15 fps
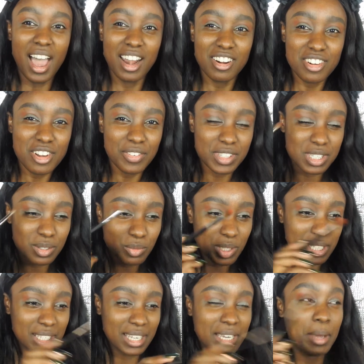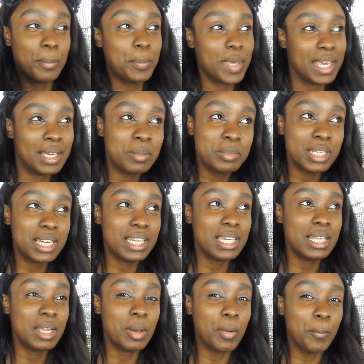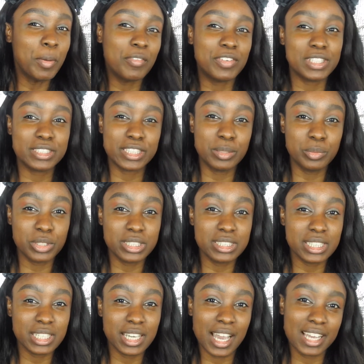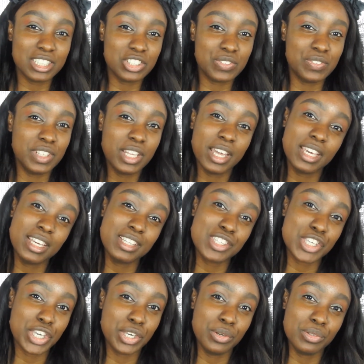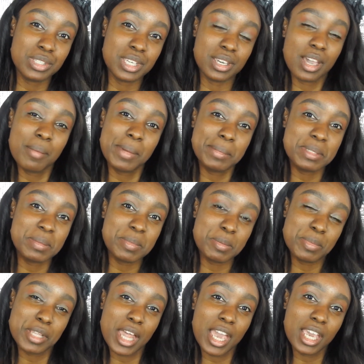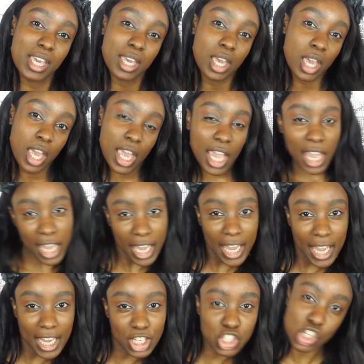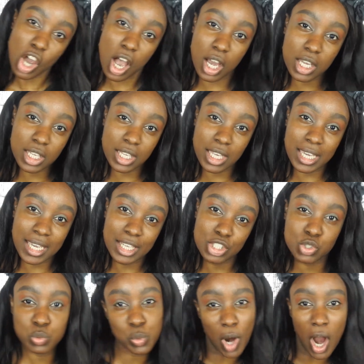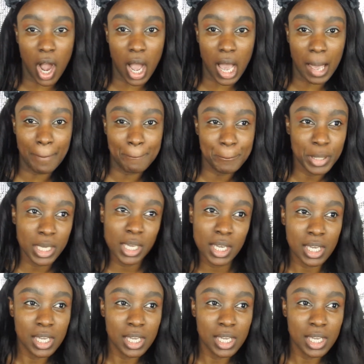I don't know if it's really like a pickup line, but for some reason guys feel like it's cute to come up to me like, hey chocolate, drop,